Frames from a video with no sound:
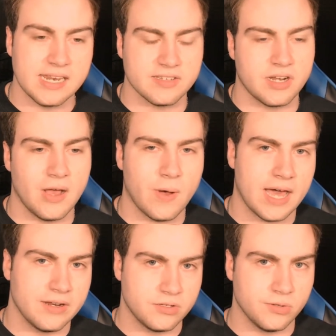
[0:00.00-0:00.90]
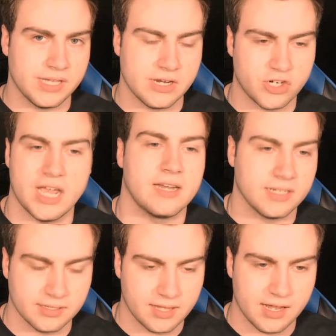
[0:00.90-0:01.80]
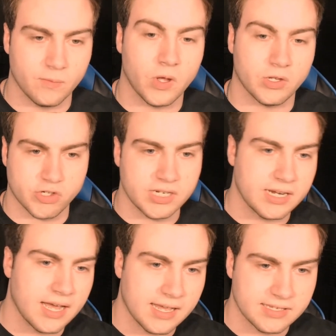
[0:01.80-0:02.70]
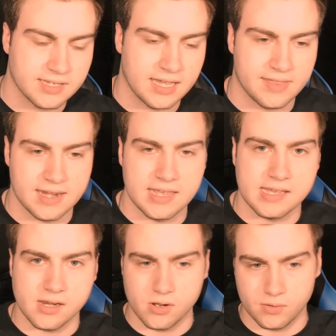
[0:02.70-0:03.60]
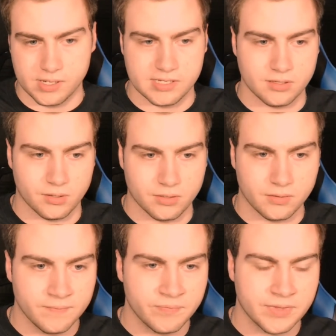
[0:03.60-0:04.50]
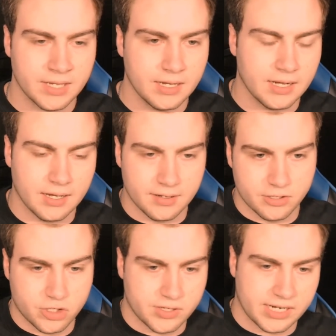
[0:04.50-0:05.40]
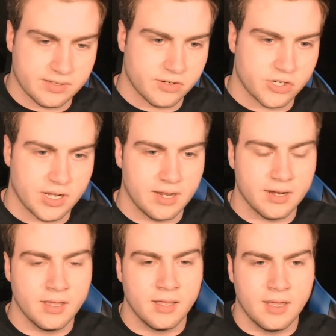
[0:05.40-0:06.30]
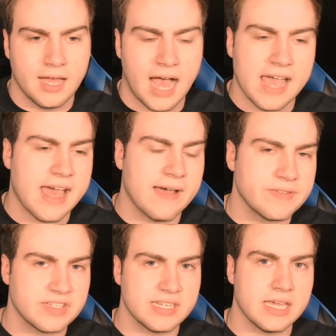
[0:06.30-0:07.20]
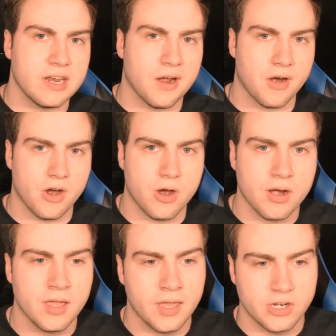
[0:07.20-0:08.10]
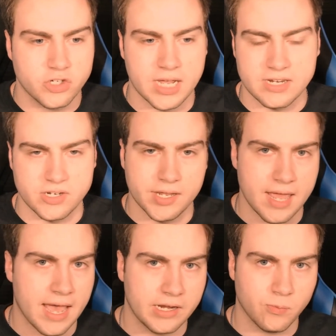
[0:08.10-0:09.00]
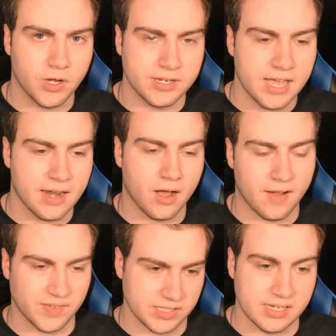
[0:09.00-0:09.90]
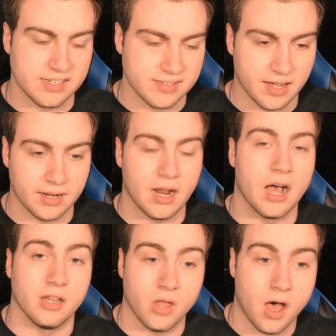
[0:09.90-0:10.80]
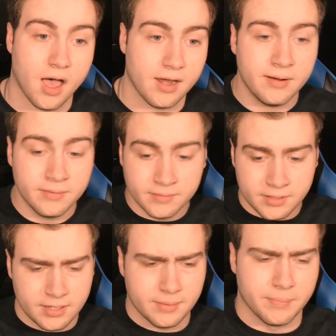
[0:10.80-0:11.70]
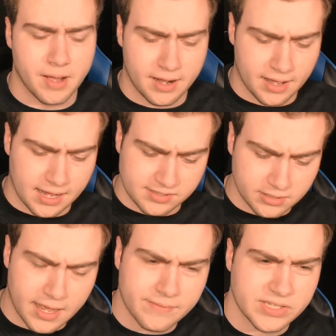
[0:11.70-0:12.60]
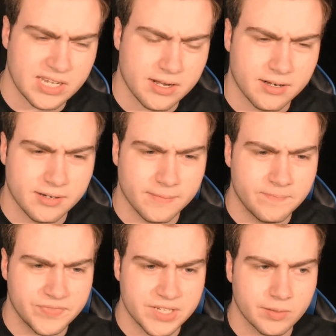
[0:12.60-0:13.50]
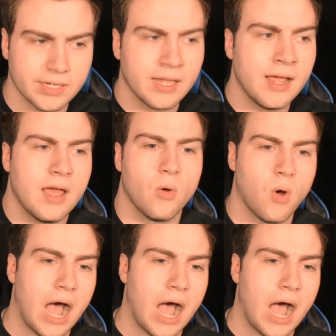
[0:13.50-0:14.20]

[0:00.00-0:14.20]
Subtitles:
He doesn't know how to do the enchanting thing while she does, and then he can do his little tricks and shit. I haven't seen her change into anyone yet. Obviously, he's done it a lot, but I still haven't seen her do it.